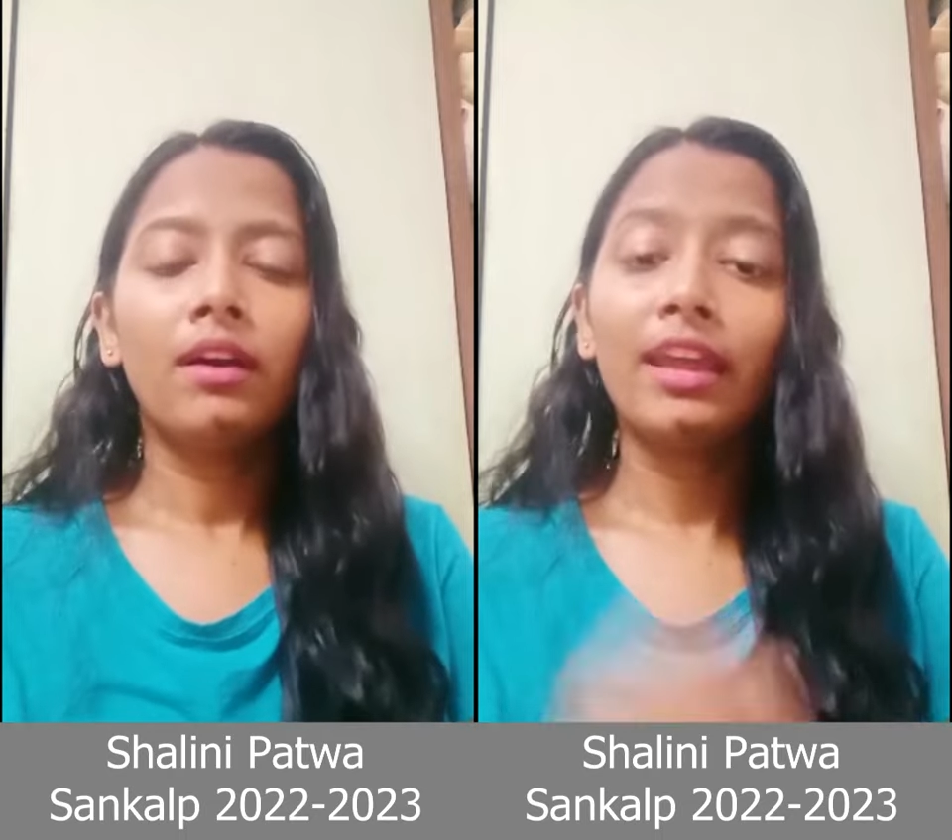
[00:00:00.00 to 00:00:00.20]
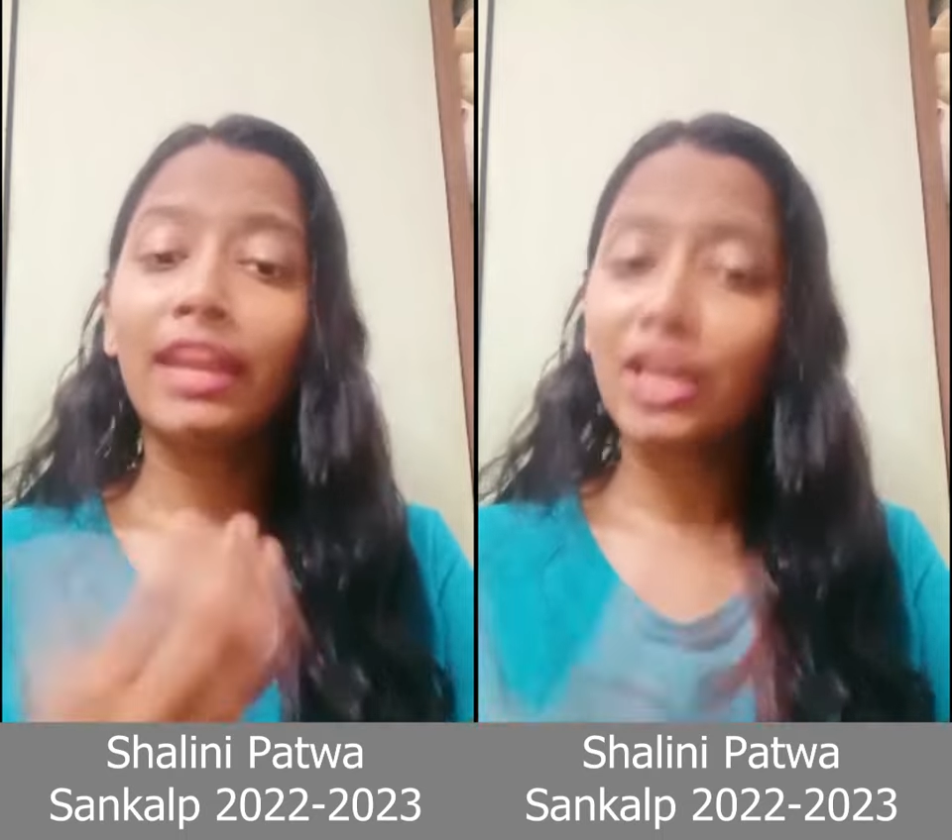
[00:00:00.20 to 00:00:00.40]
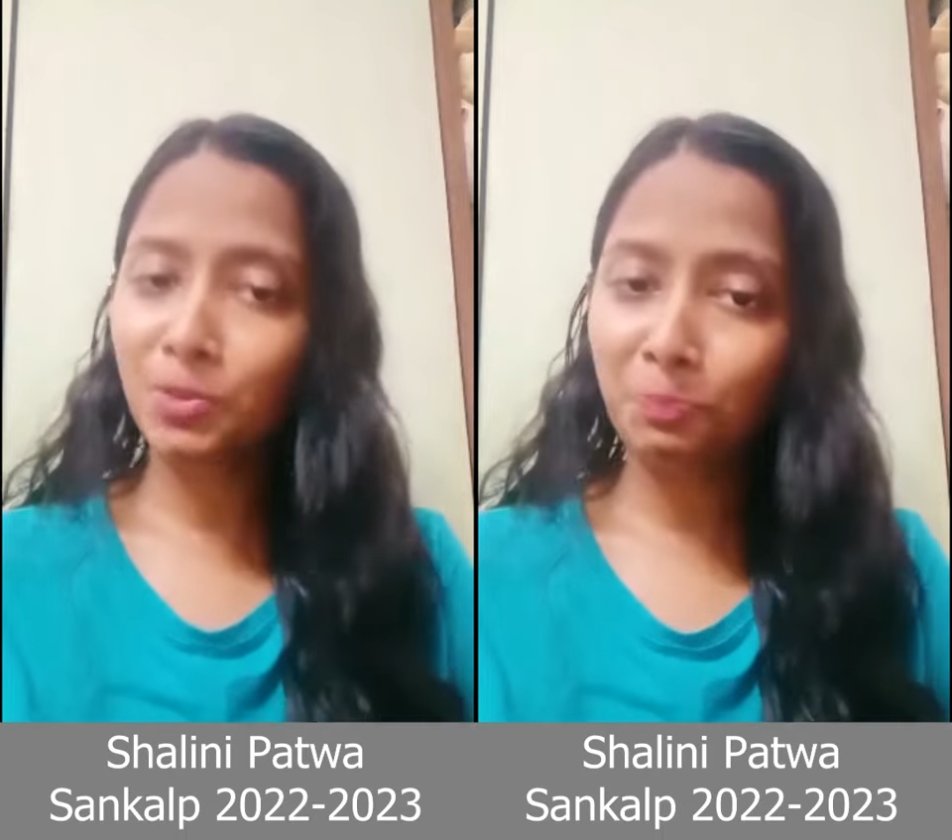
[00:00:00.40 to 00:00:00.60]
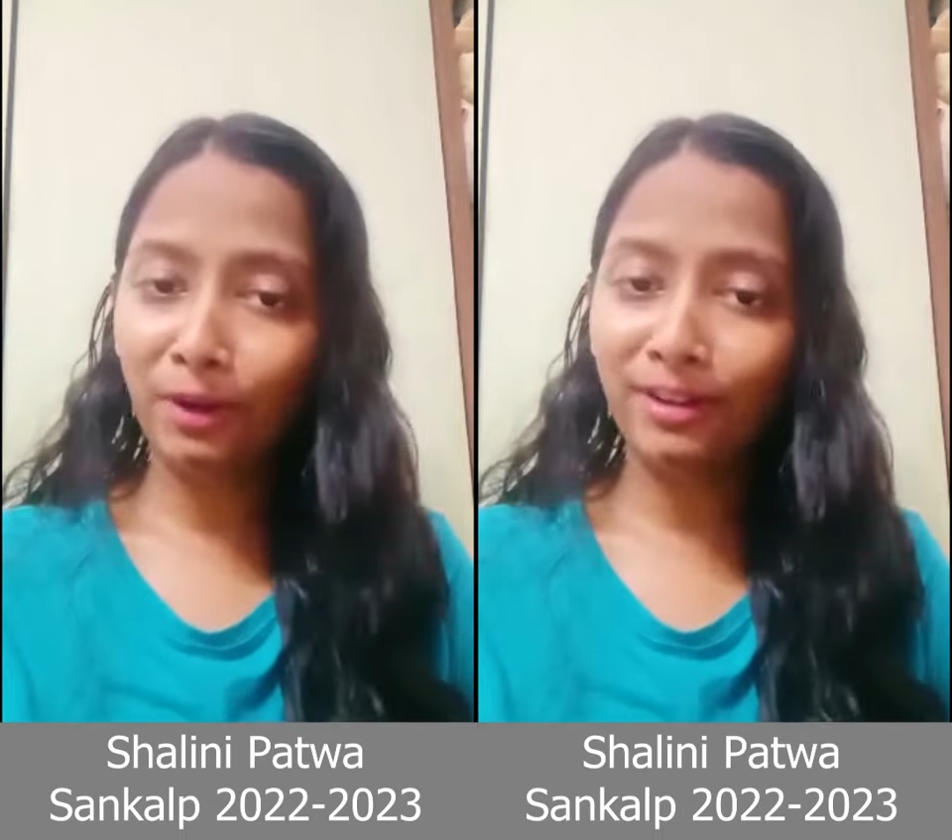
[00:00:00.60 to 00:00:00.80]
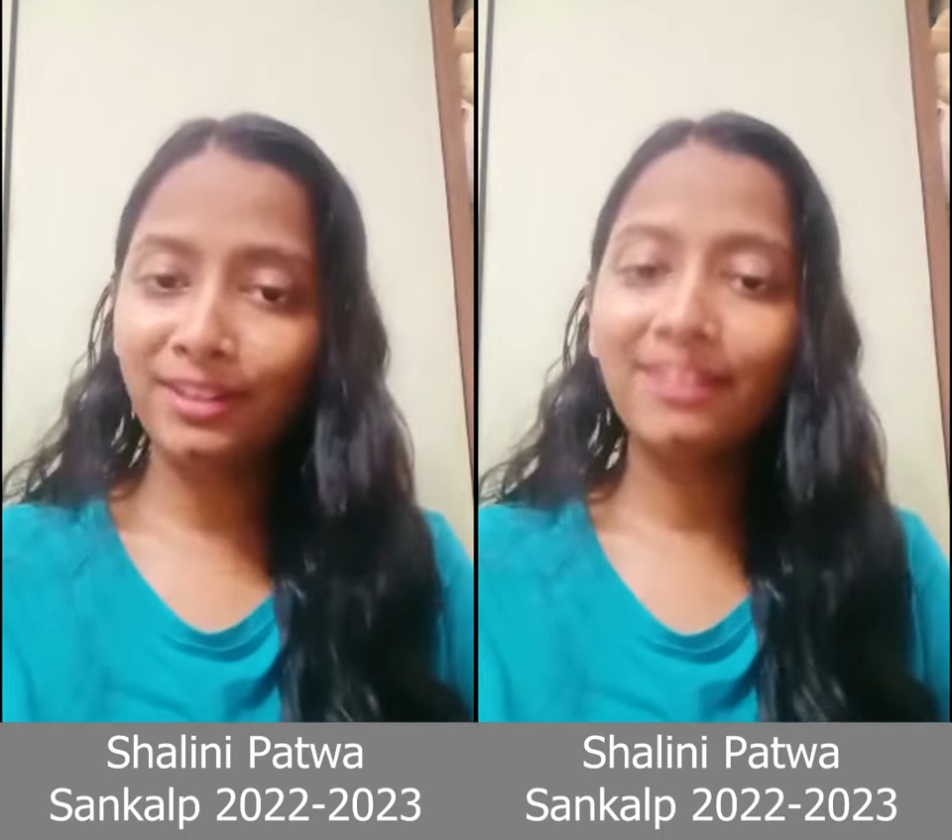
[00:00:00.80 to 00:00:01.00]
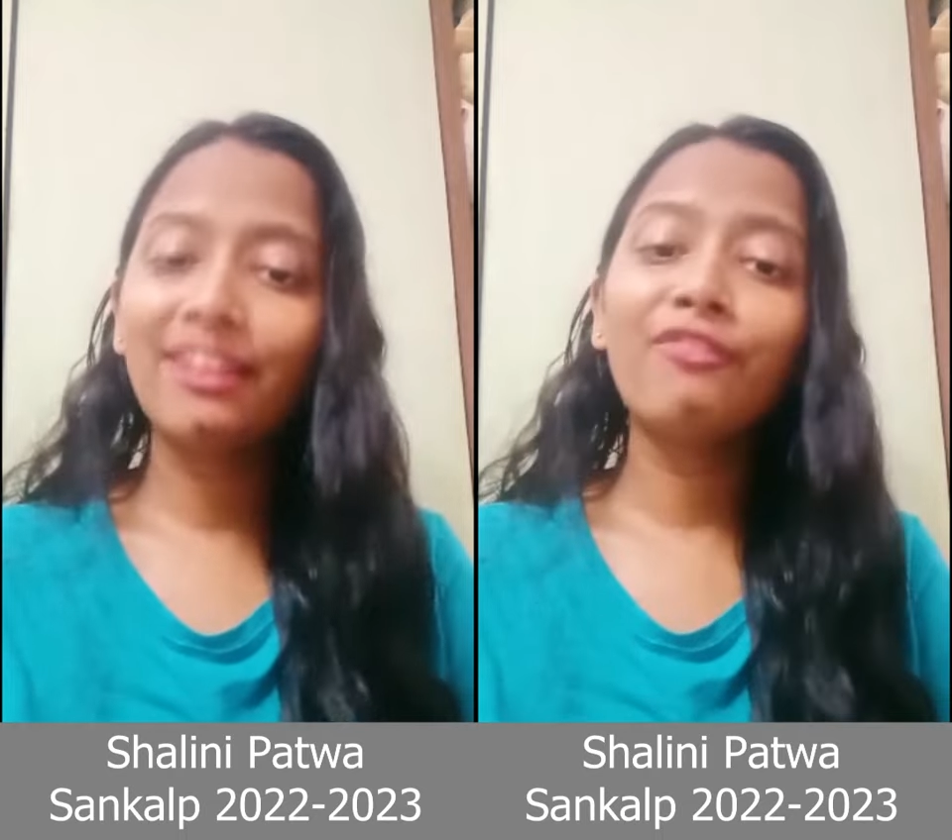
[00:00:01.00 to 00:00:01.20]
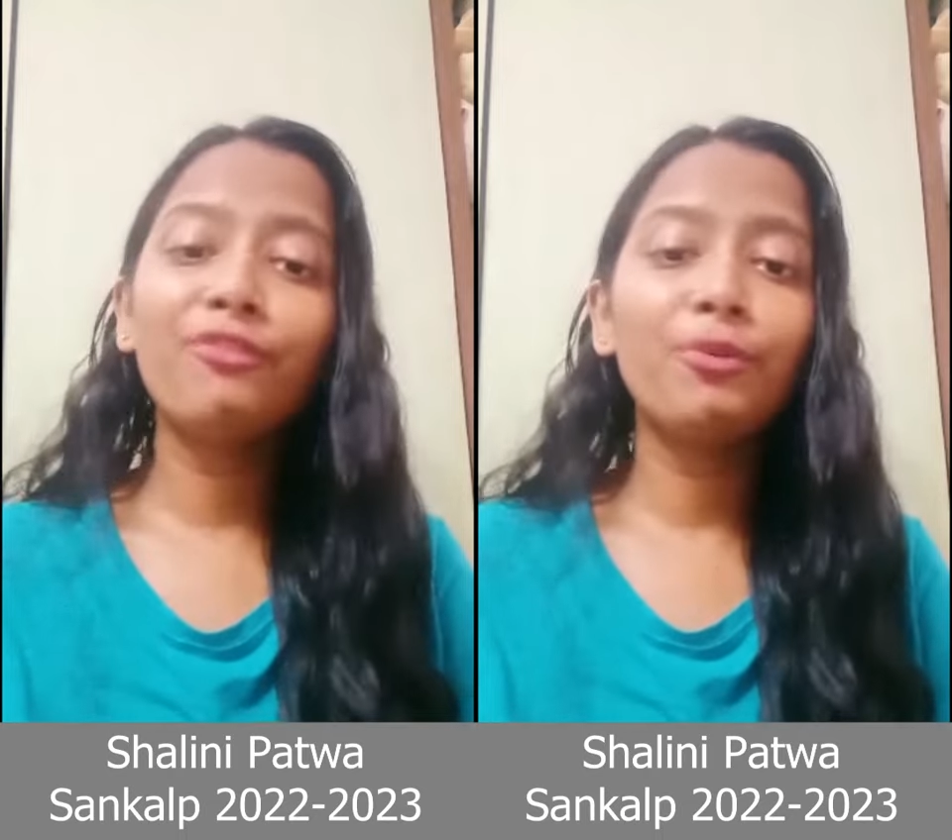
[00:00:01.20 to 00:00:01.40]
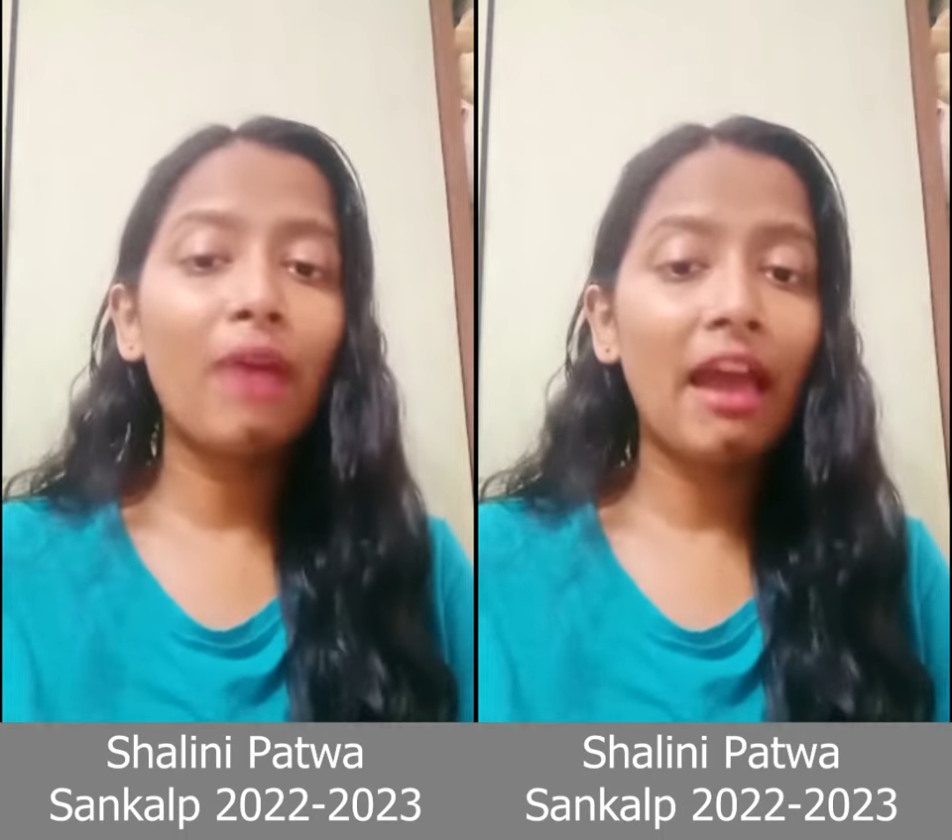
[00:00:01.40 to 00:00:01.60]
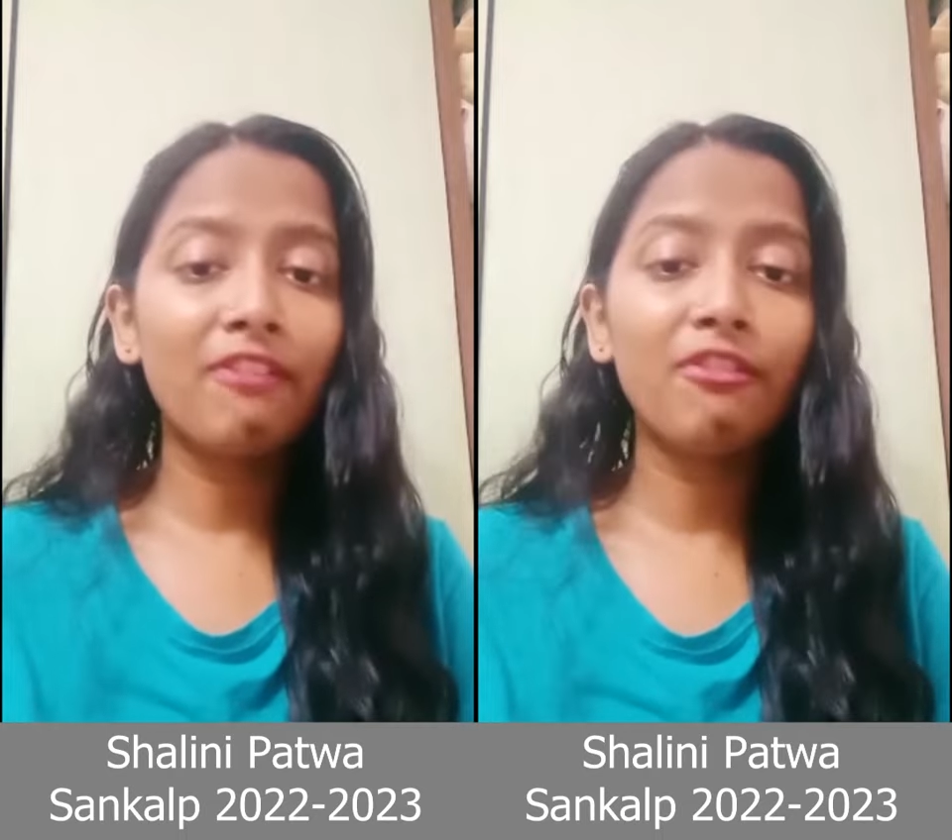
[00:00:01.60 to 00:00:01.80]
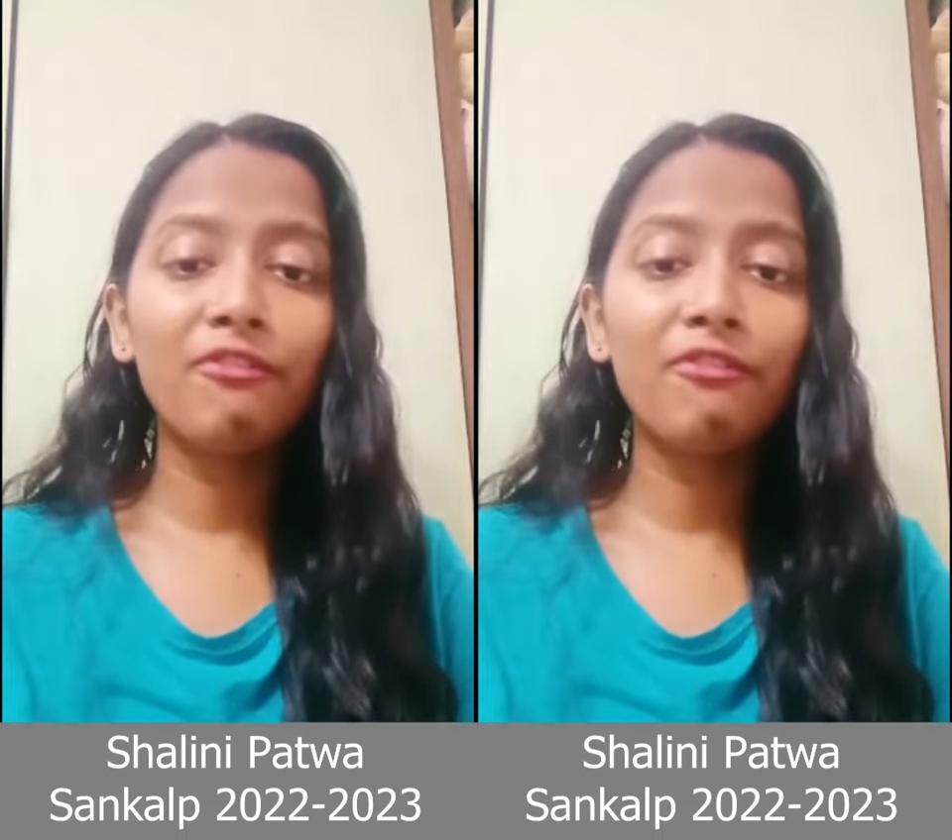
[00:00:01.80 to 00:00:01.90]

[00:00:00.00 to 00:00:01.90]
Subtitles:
an expert if you have